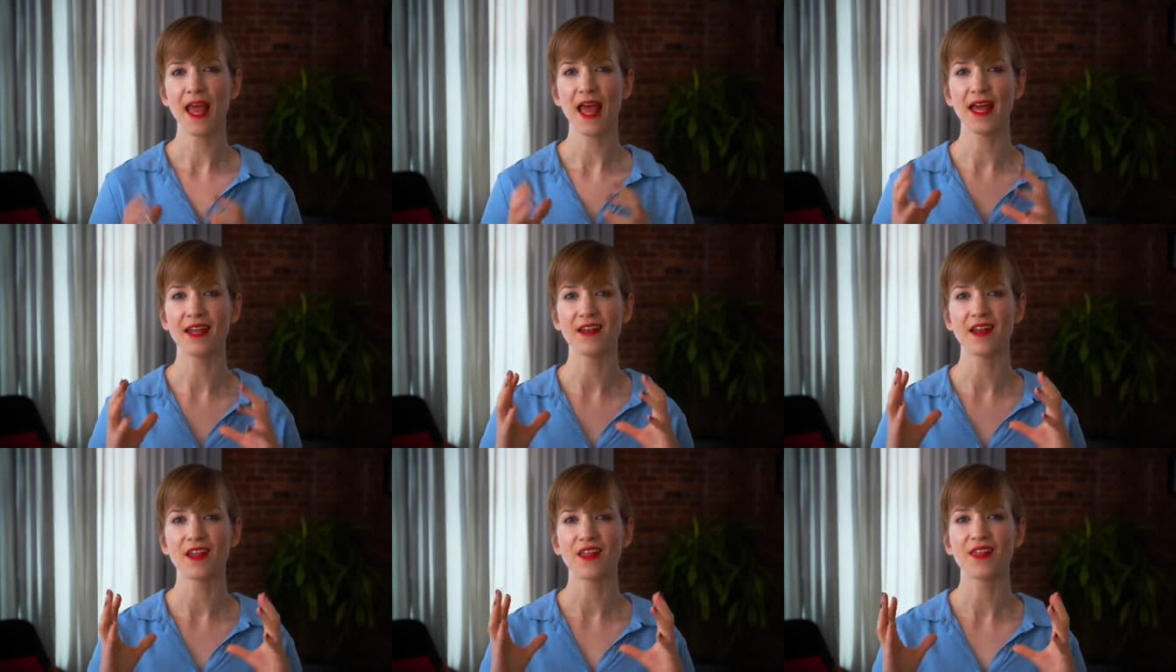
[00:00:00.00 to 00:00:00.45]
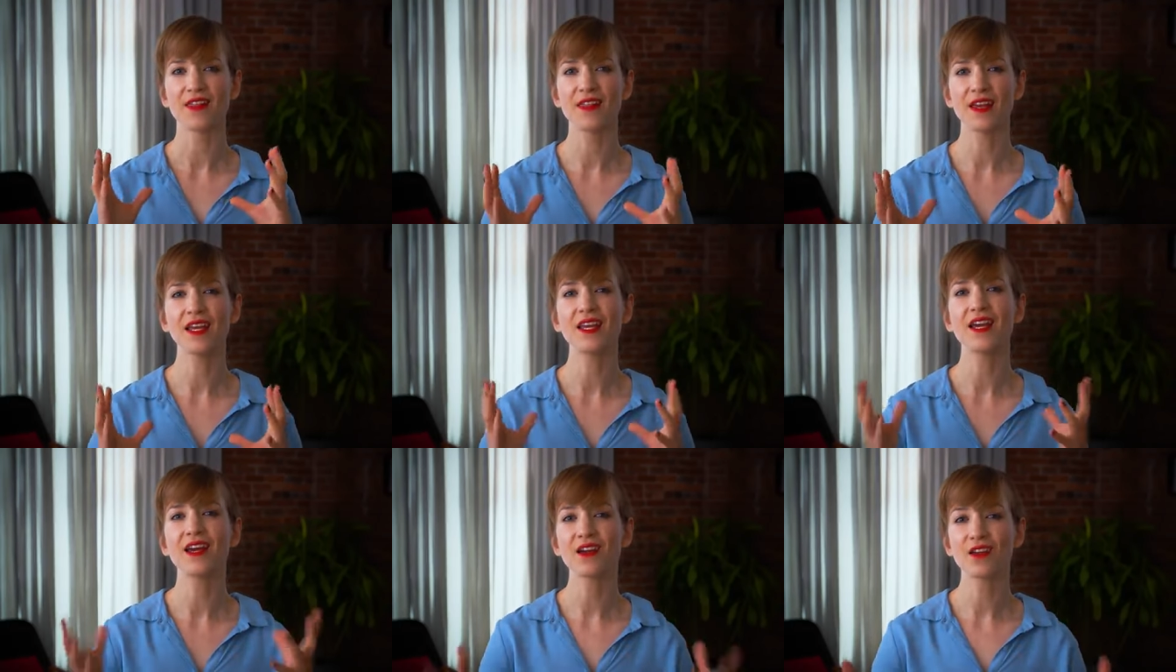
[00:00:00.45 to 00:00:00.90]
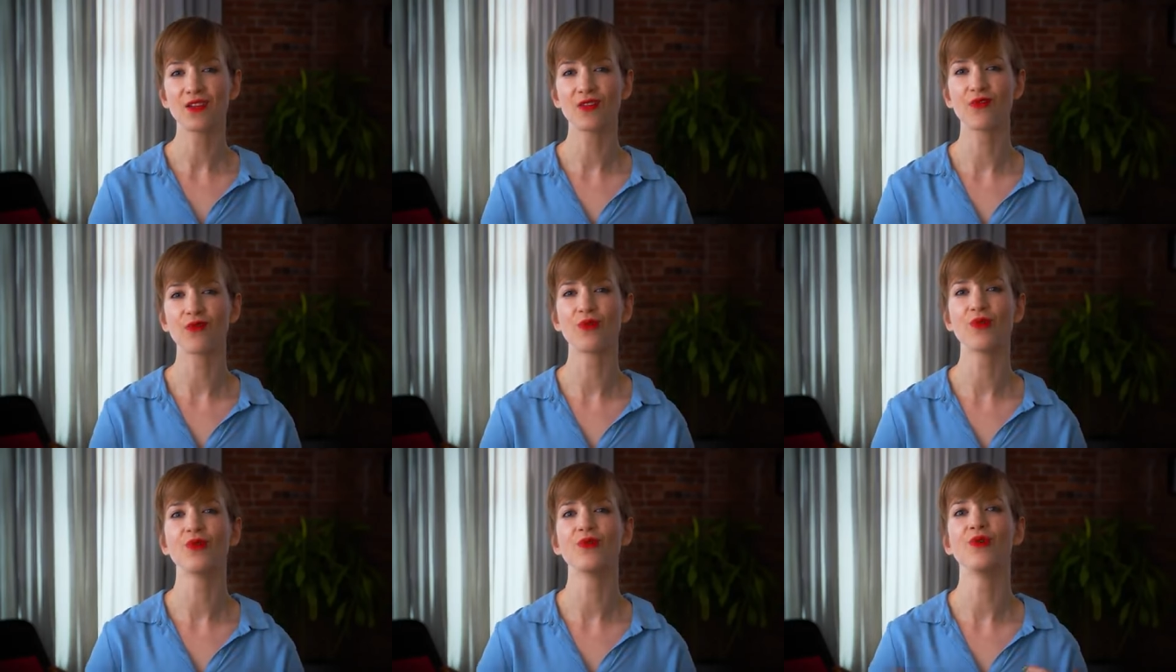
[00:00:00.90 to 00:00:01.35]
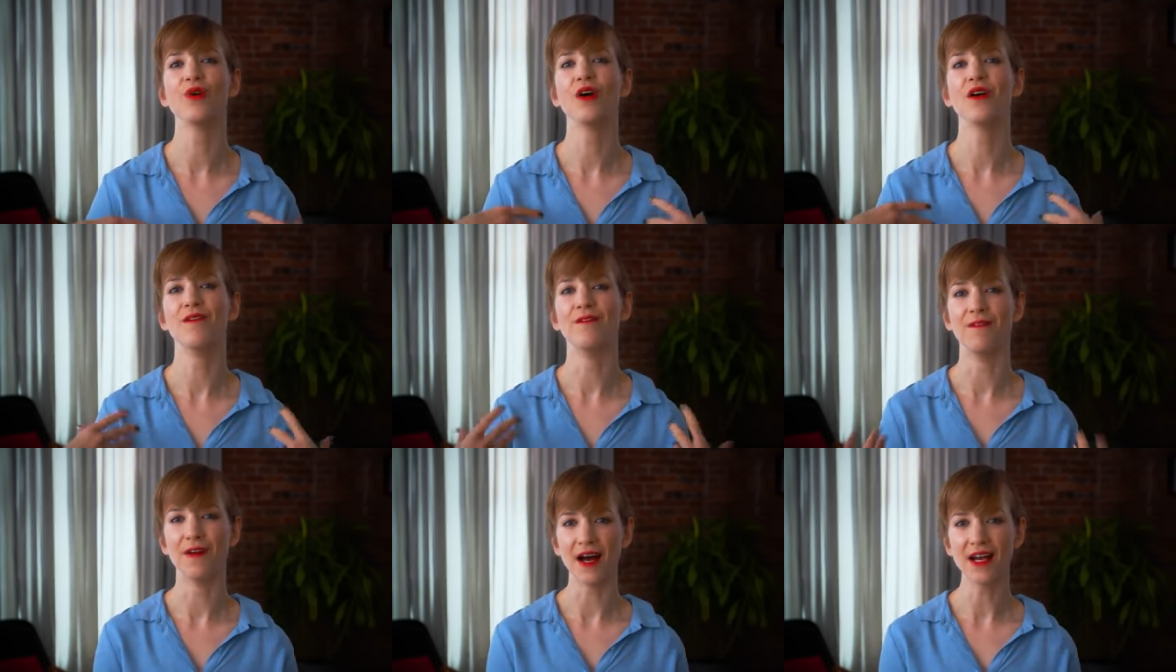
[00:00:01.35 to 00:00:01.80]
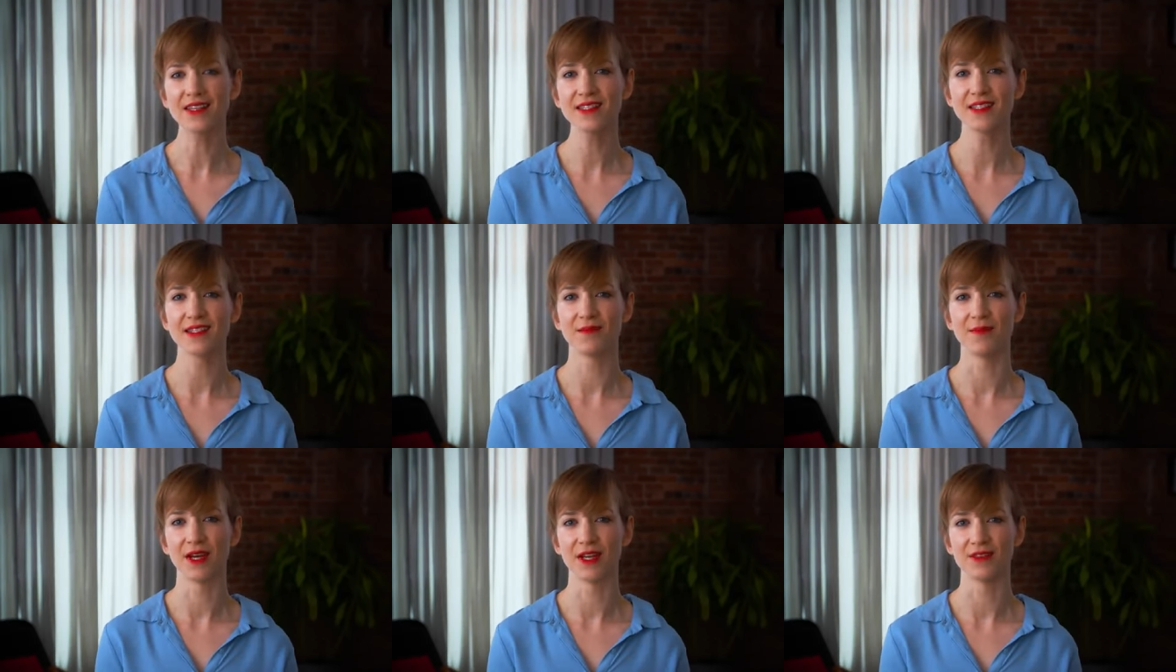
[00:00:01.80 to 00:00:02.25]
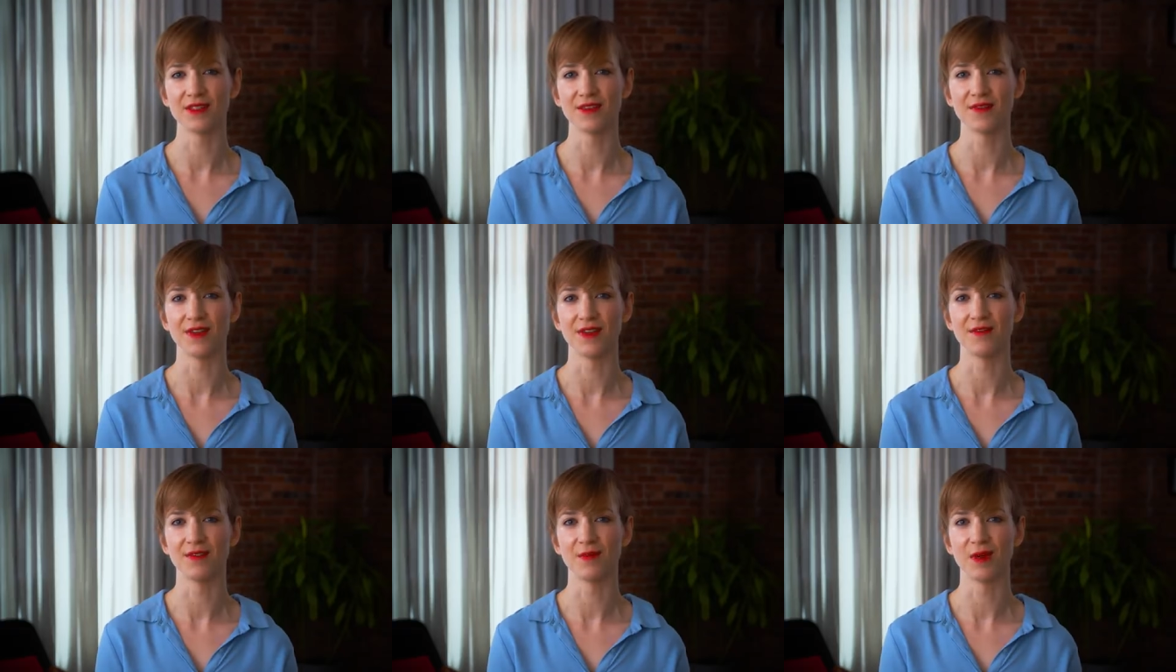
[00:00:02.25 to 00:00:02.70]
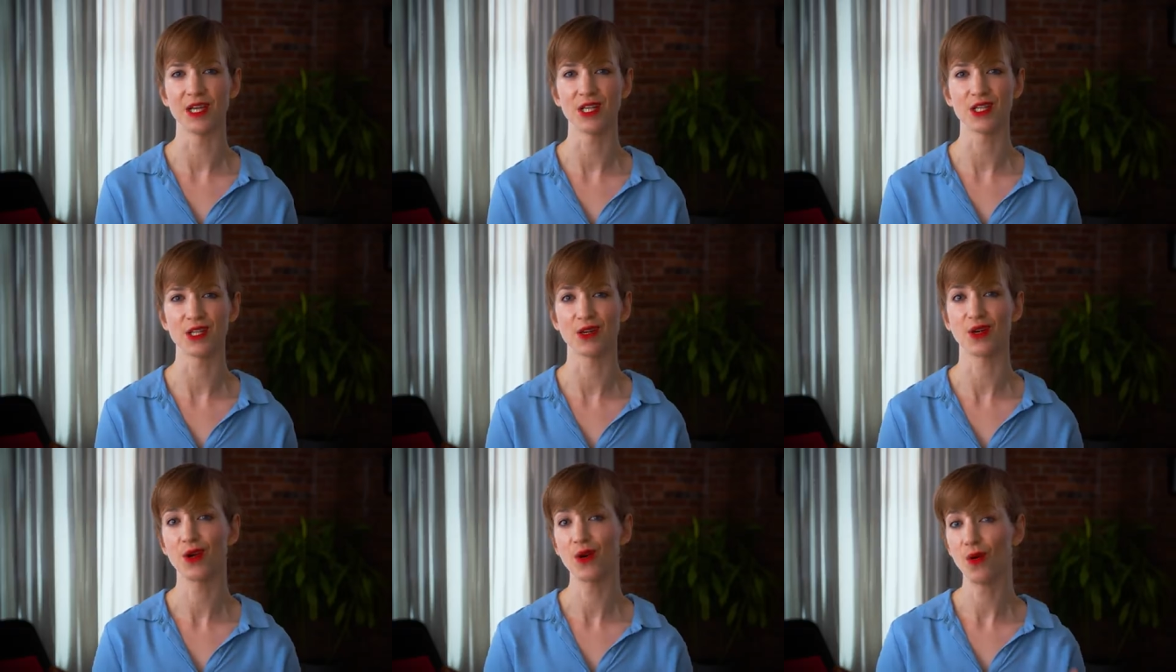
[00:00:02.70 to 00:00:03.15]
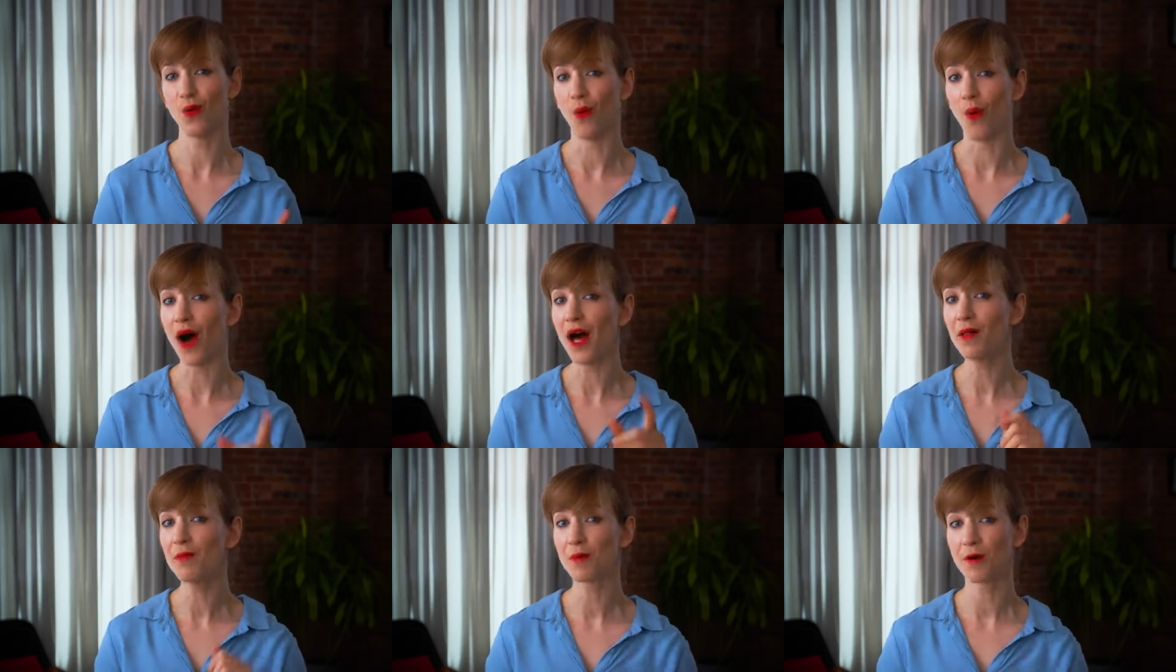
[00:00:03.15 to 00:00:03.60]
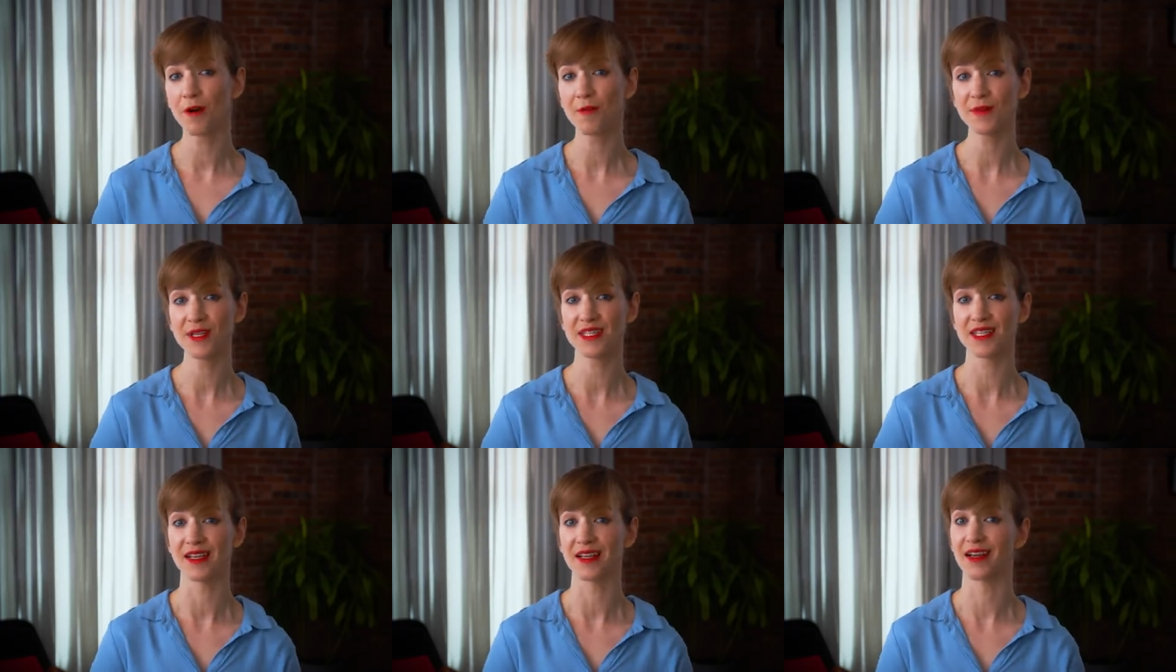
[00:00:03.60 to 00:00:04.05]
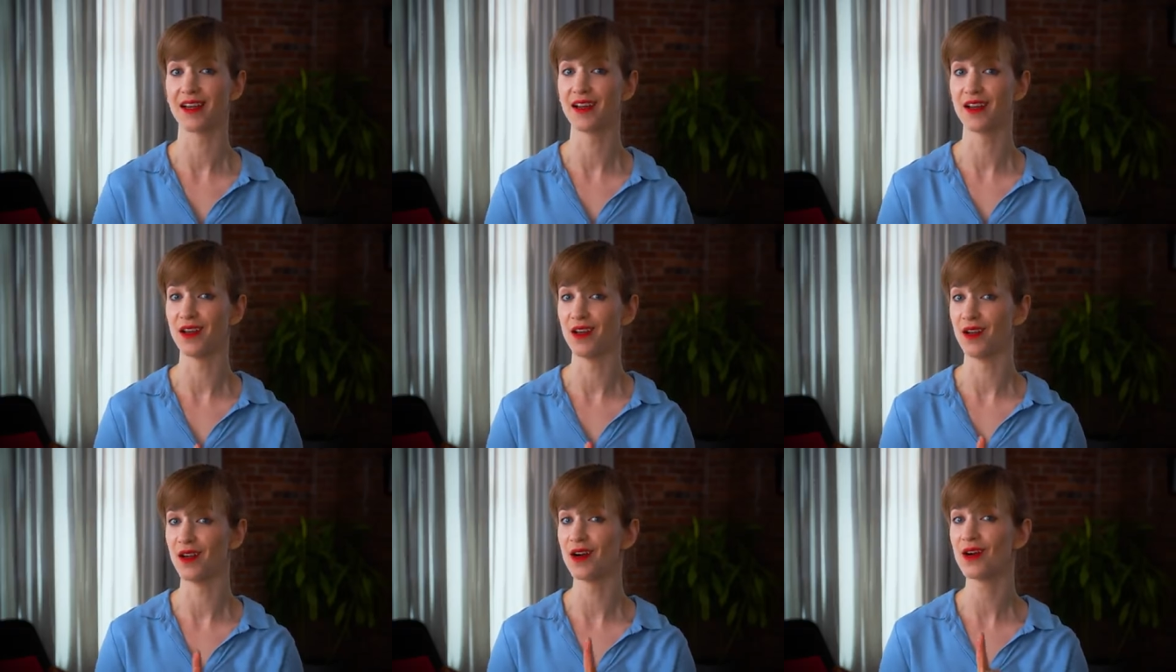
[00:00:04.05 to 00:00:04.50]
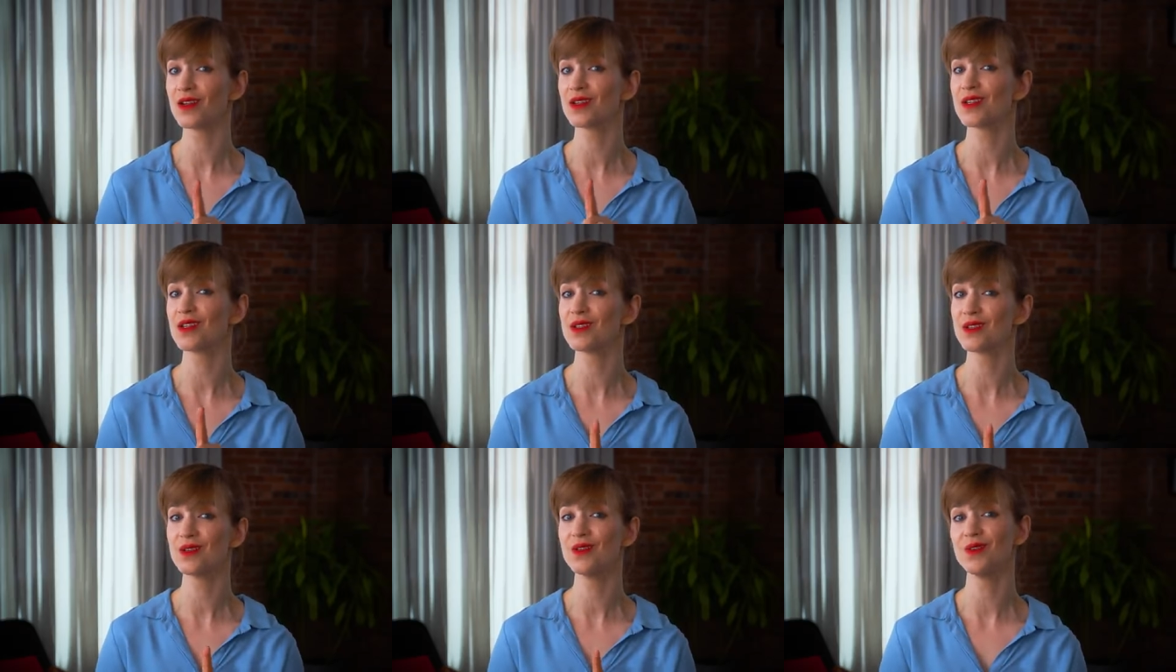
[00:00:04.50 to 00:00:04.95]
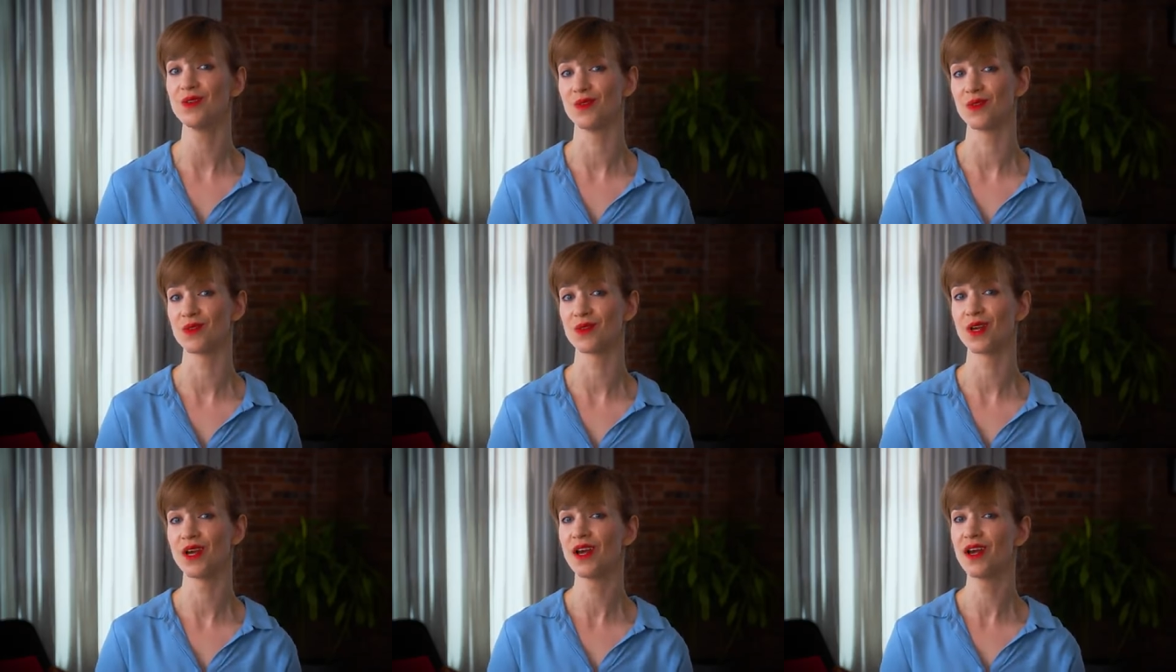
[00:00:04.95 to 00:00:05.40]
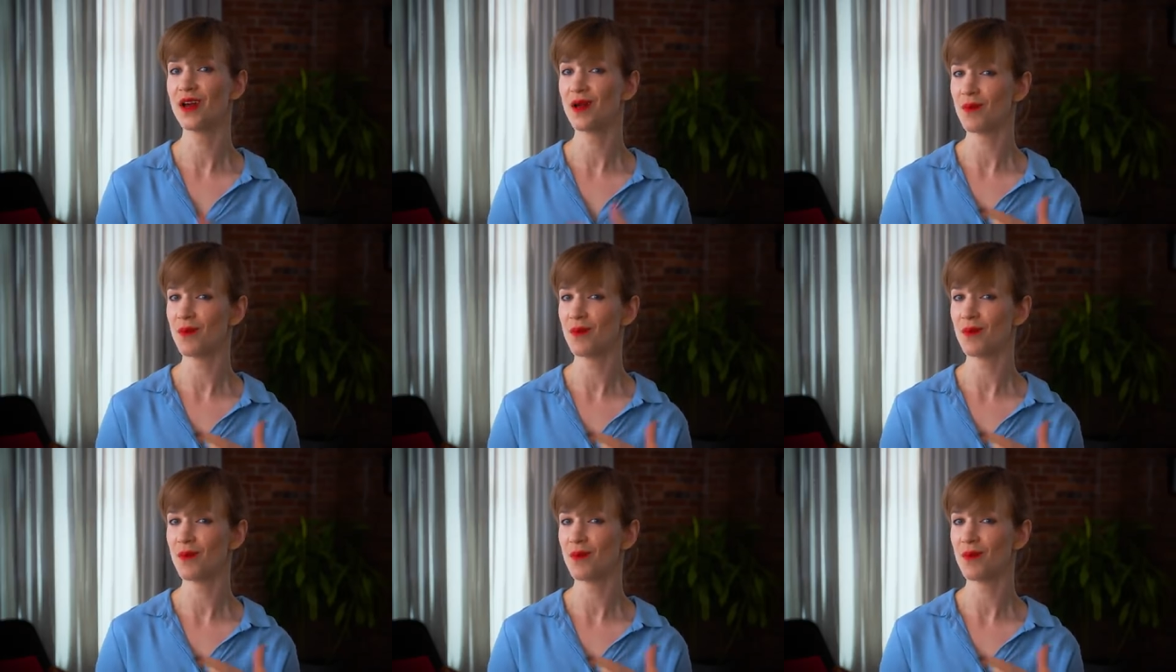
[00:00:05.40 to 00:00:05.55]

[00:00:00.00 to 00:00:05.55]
and thinking through vast amounts of information while promising not to snooze